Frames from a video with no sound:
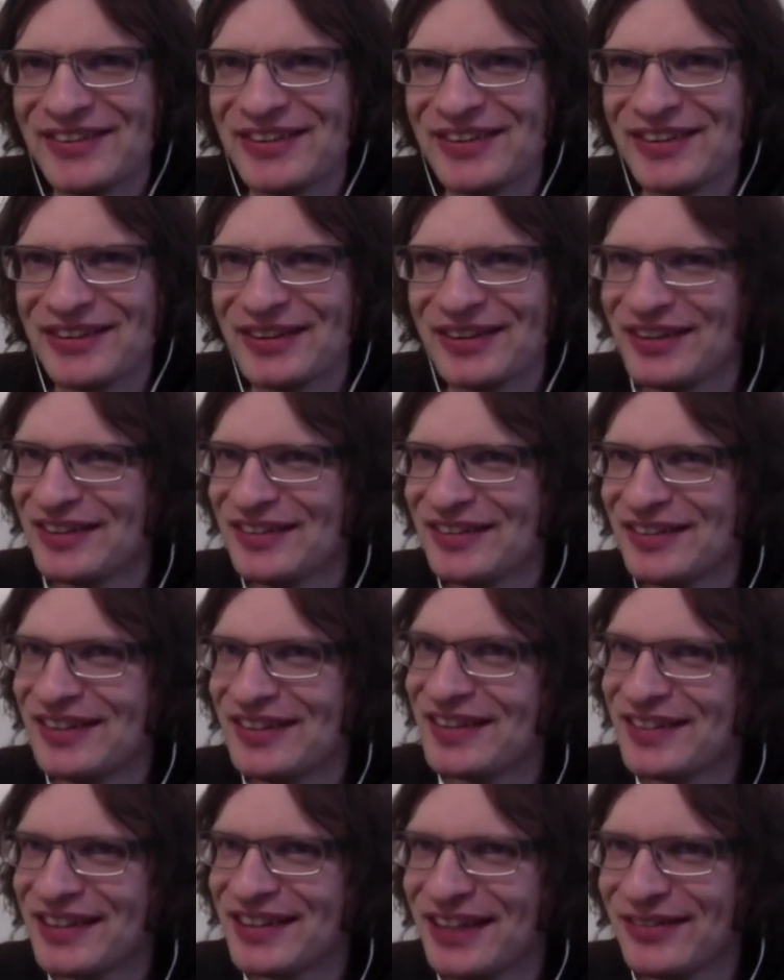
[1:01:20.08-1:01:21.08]
the only thing I didn't
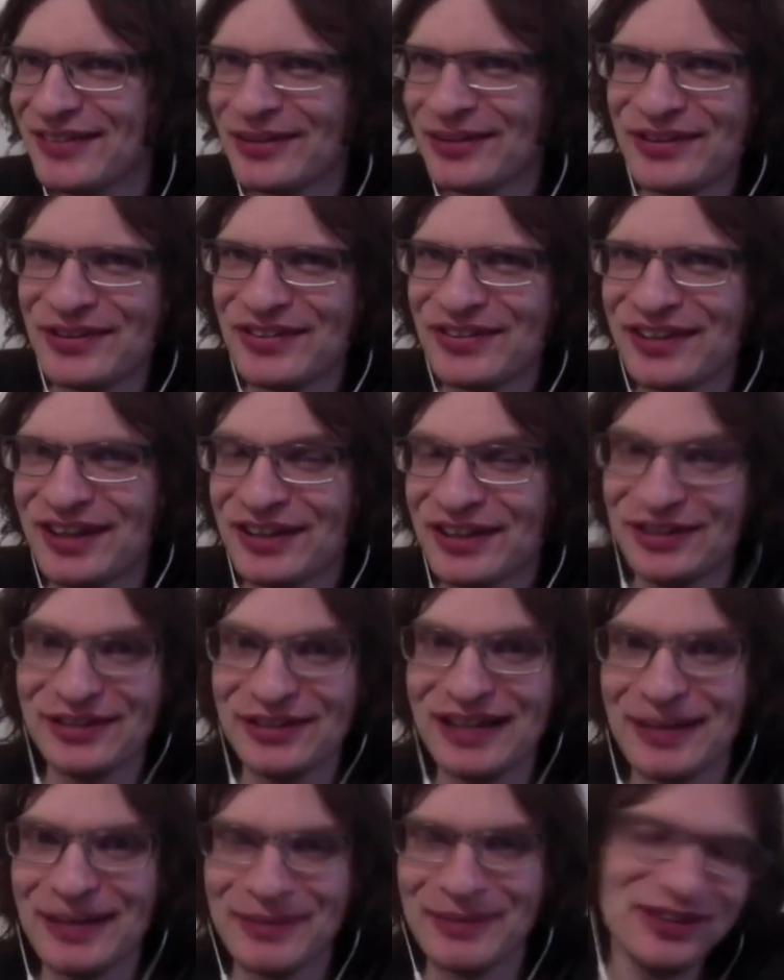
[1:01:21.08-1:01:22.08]
get to cover was
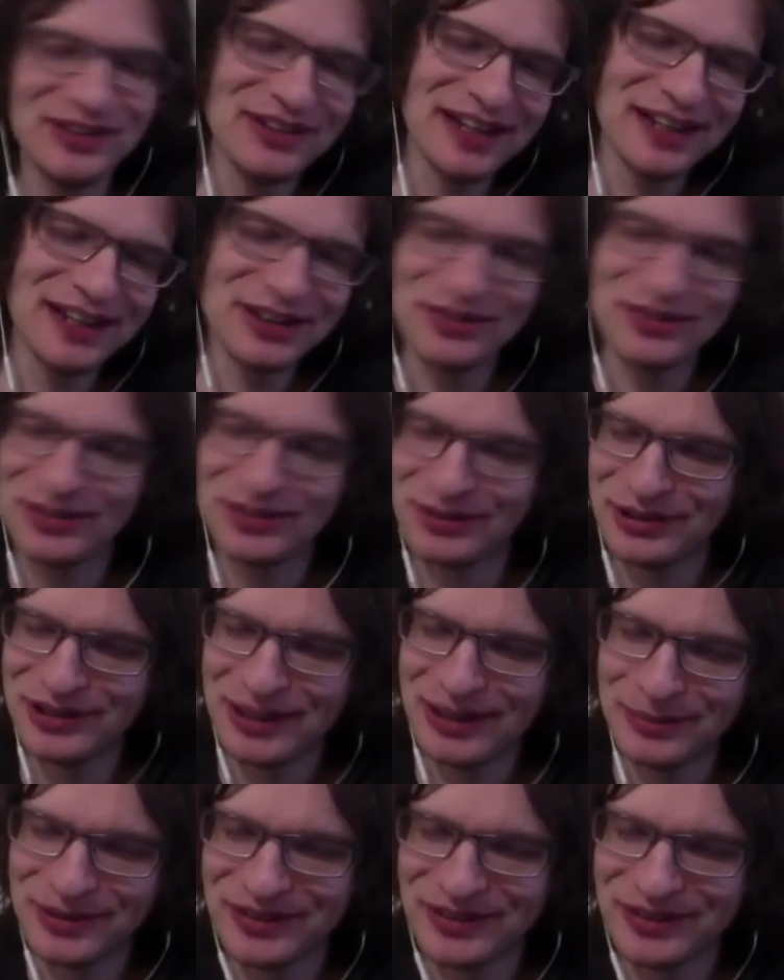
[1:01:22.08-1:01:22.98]
QLab. You can control QLab.